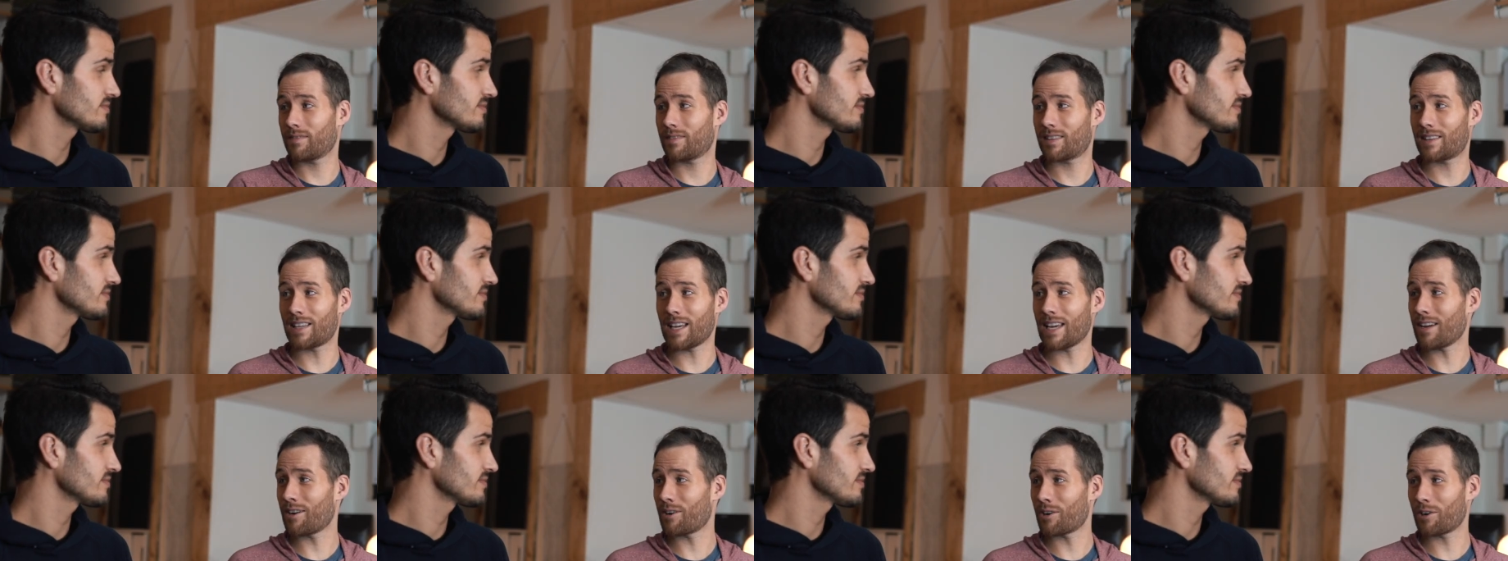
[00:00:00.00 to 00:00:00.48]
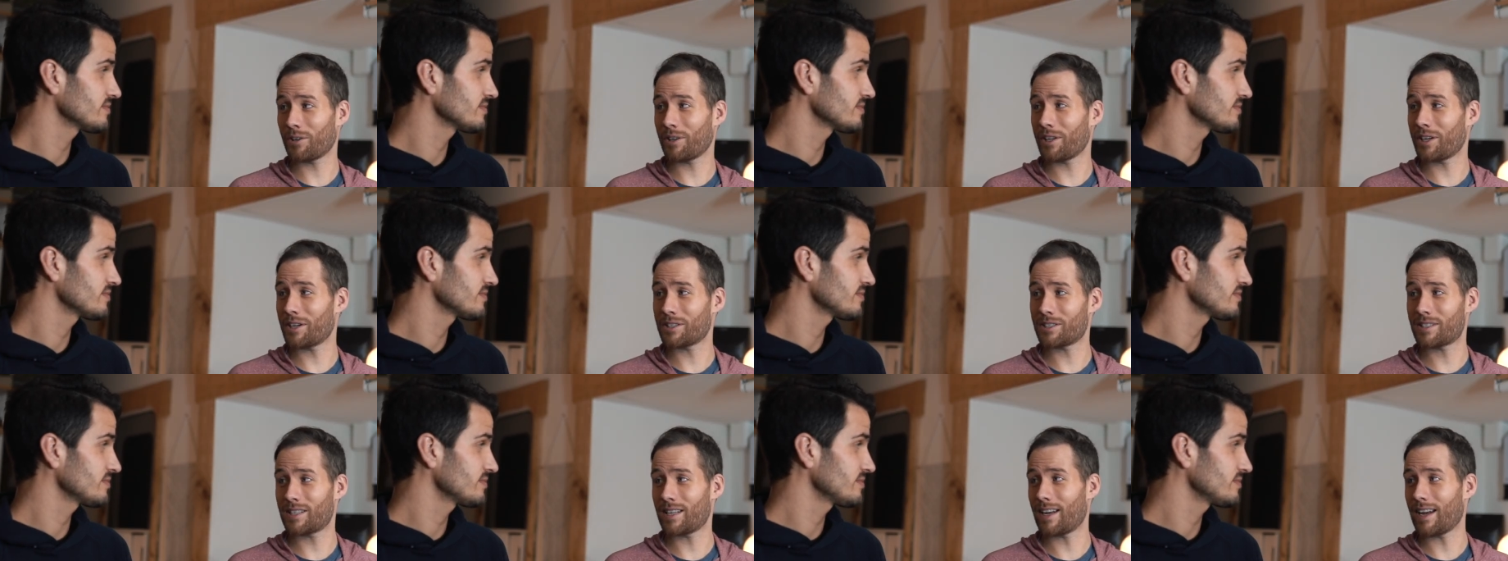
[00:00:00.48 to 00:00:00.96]
Speaker 1: thing
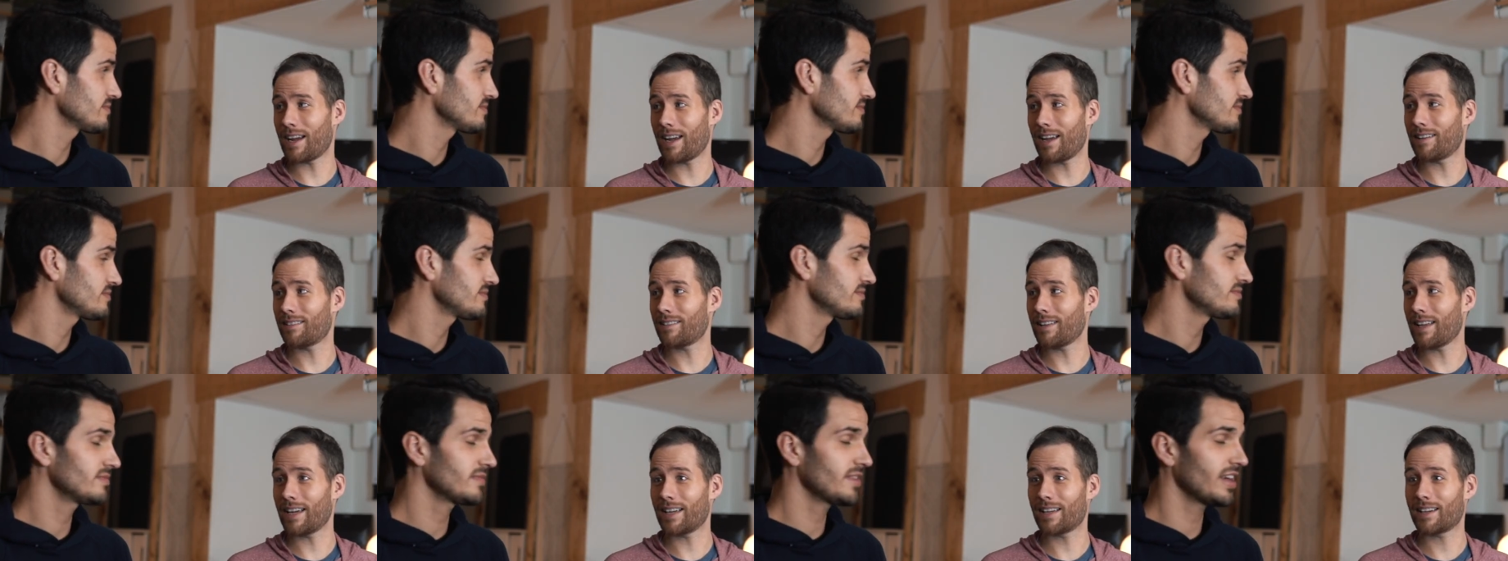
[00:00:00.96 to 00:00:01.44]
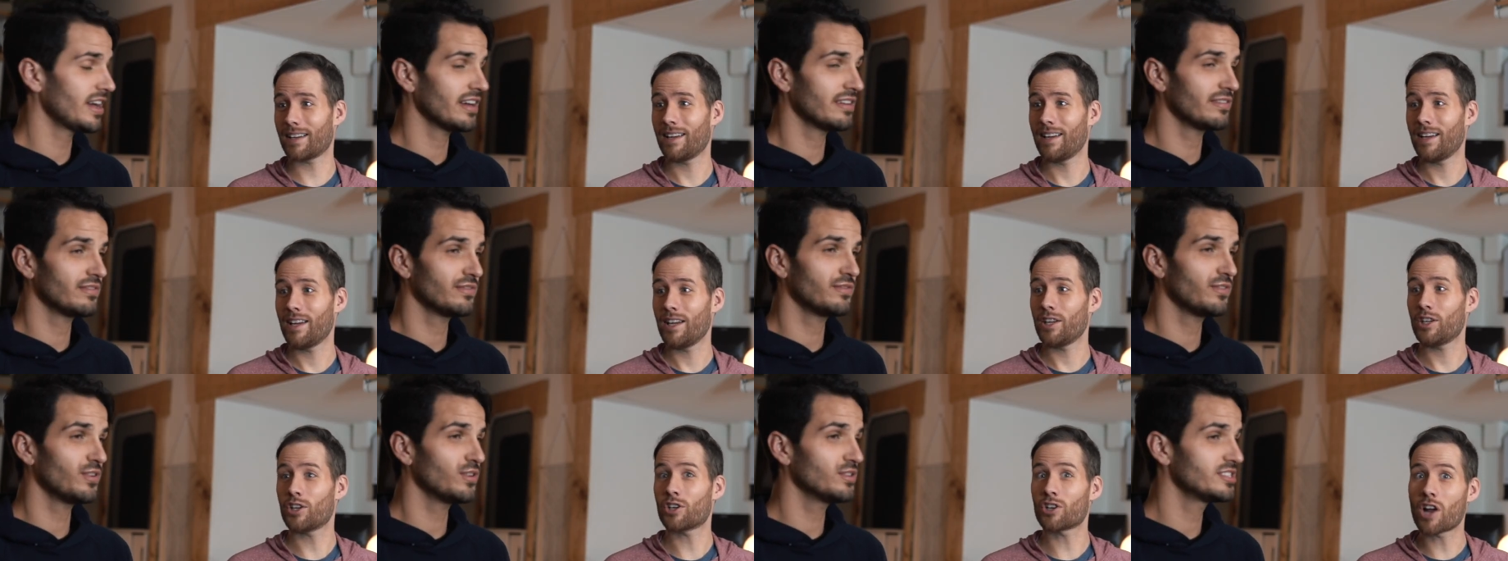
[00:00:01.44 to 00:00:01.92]
earlier today. Like, yeah,
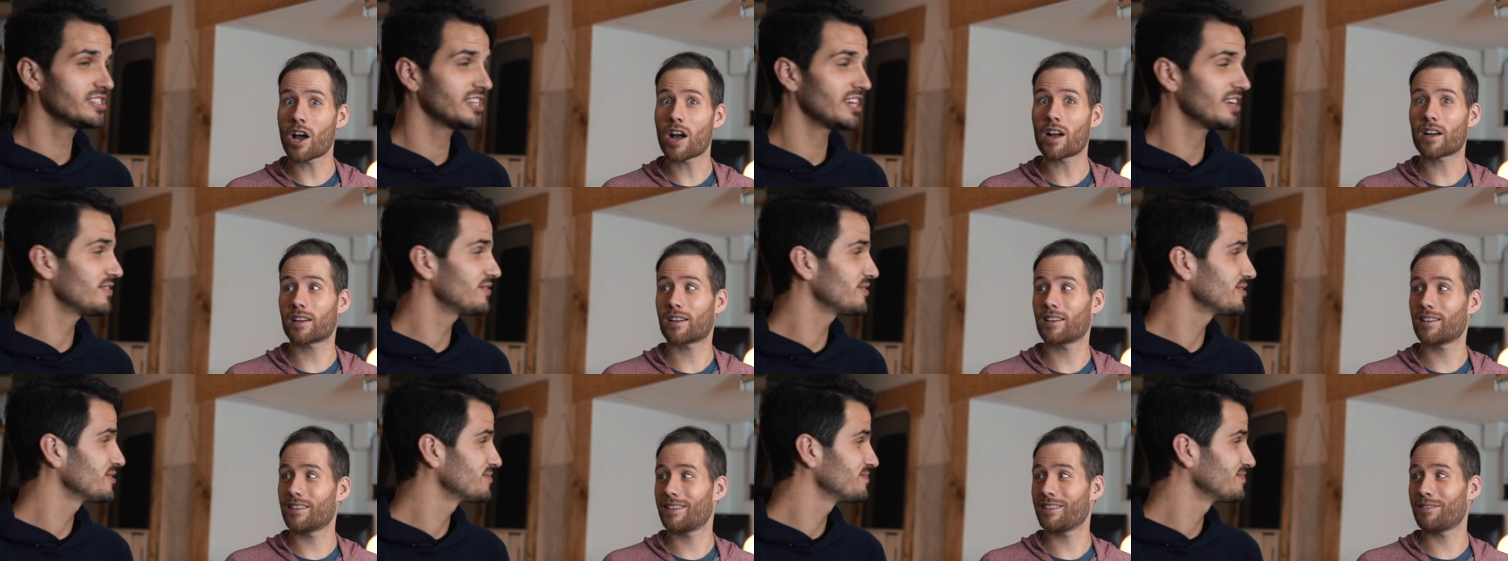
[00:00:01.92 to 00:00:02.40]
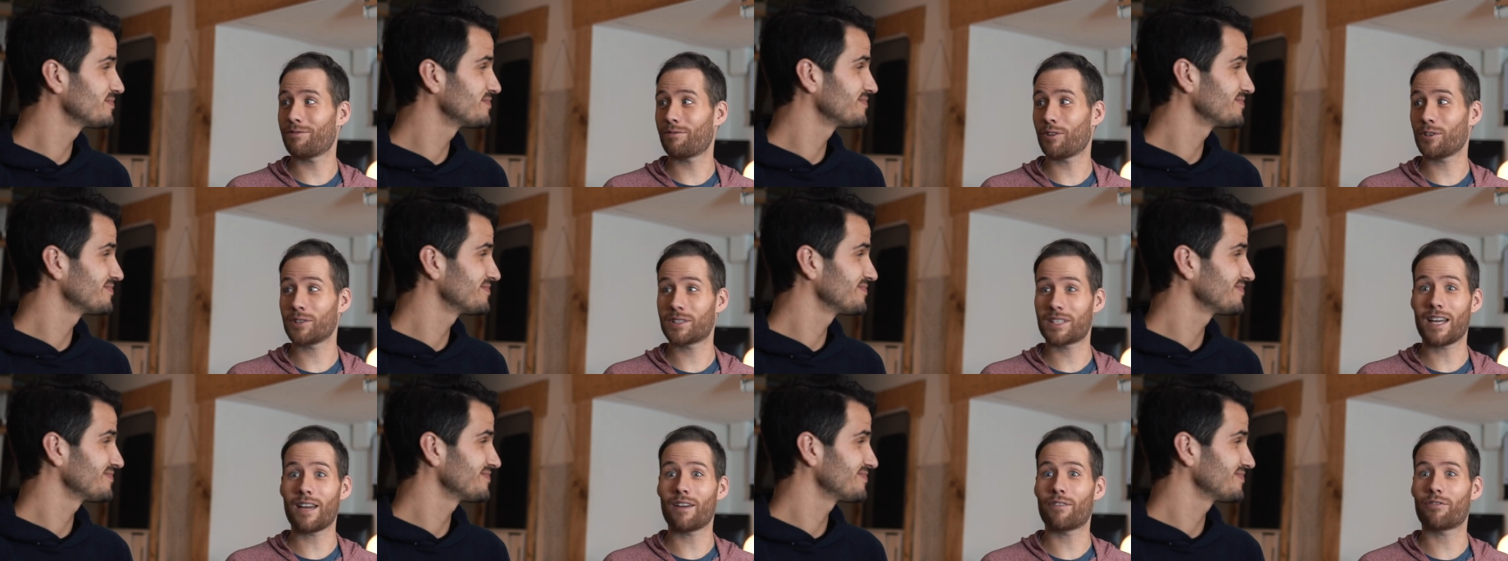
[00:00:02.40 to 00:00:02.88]

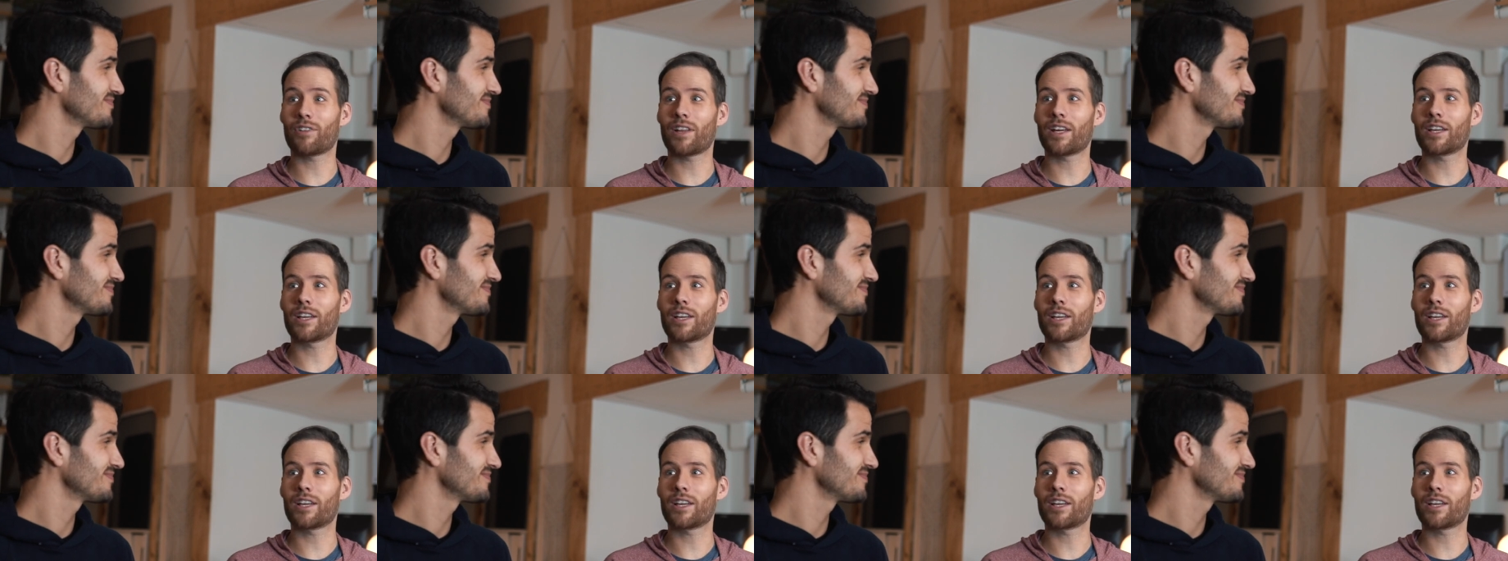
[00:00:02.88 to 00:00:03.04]
full tiff.